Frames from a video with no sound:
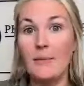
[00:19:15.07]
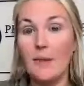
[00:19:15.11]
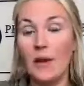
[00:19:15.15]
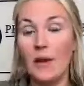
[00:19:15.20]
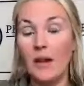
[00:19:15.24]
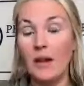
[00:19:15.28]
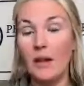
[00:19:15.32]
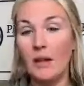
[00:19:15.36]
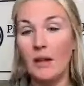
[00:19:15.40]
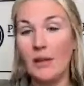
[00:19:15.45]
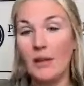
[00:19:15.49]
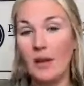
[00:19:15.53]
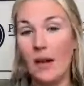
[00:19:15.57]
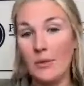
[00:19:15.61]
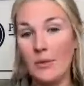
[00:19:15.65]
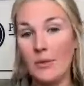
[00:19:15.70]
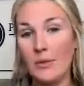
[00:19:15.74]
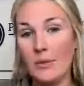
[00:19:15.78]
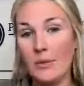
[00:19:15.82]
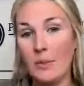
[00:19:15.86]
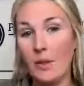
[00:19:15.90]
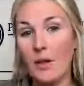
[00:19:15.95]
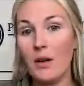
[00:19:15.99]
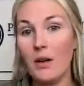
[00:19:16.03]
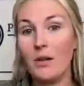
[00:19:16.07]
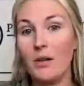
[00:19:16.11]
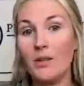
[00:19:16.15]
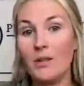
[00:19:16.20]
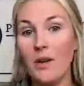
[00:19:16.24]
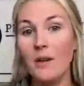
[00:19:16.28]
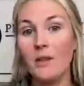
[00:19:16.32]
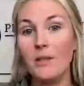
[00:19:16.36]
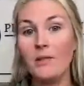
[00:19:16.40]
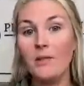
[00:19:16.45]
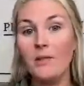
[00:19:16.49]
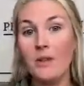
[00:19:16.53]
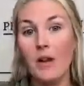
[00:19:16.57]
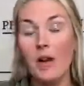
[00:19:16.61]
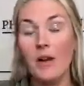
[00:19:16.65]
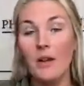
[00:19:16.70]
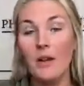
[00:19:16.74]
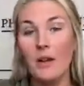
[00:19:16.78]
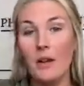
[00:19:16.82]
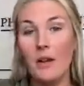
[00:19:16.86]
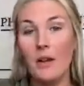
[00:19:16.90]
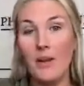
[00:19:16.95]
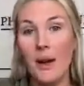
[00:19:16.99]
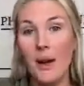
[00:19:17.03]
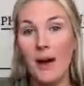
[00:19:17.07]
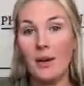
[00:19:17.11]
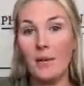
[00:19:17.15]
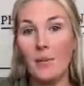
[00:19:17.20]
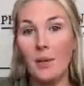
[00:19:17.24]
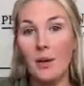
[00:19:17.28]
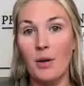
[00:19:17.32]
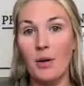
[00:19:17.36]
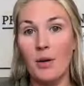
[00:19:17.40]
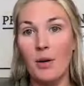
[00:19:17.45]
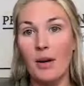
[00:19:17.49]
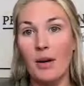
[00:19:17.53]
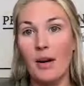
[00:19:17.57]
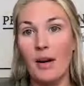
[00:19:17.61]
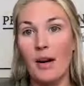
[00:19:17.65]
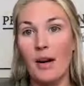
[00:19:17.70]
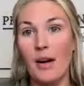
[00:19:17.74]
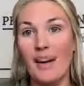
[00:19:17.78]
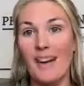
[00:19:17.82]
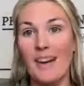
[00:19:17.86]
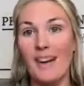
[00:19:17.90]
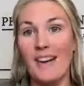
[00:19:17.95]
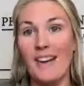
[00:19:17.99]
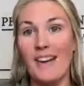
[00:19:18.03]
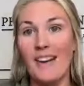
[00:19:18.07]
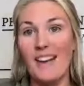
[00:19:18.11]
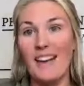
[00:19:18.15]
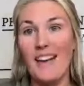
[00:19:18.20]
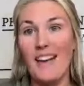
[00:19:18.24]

a lot of times put ourselves on the back burner, and